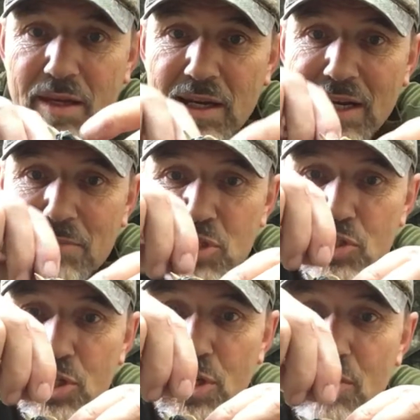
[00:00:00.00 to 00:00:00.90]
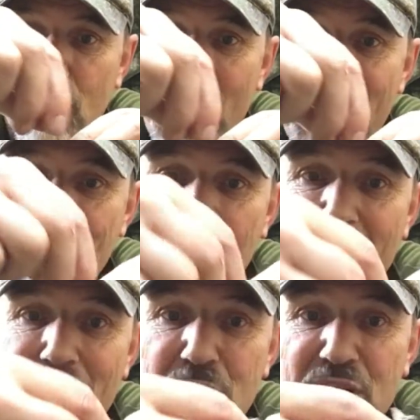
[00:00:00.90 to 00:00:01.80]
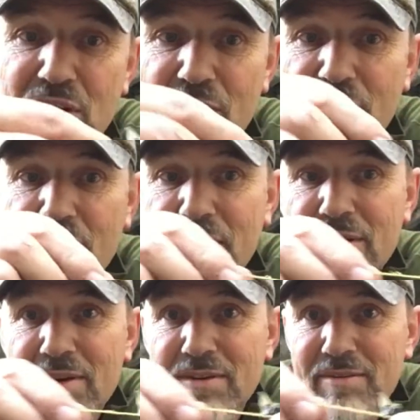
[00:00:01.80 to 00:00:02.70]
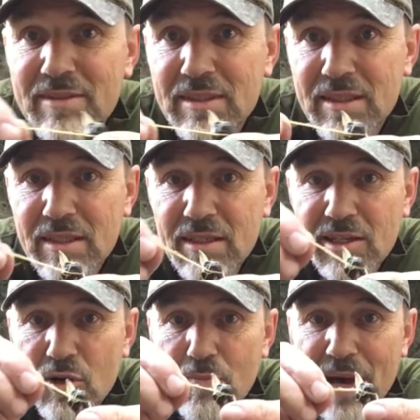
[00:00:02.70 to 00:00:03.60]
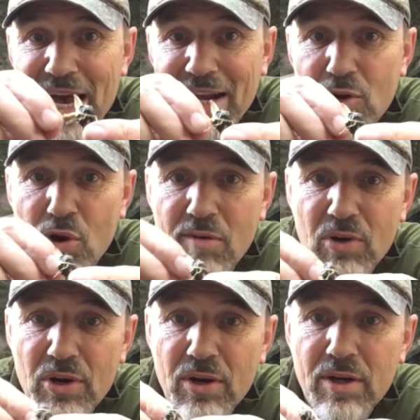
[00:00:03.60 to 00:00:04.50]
And I'm just gonna wrap around here, go back over,